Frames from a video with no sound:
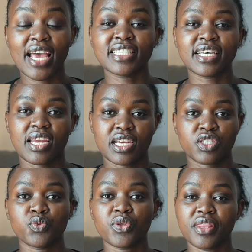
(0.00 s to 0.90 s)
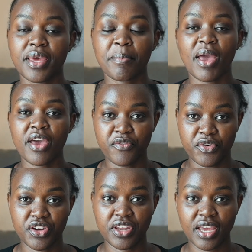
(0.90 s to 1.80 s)
I interact with them
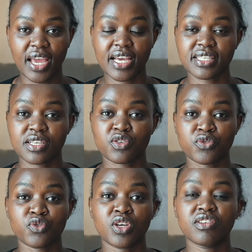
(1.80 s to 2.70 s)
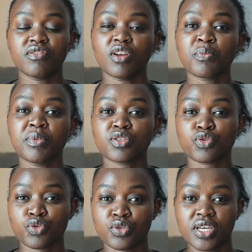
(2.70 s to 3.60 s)
every day as a software development
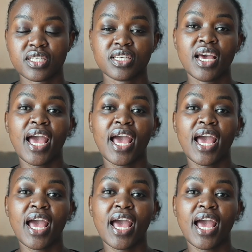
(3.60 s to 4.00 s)
student,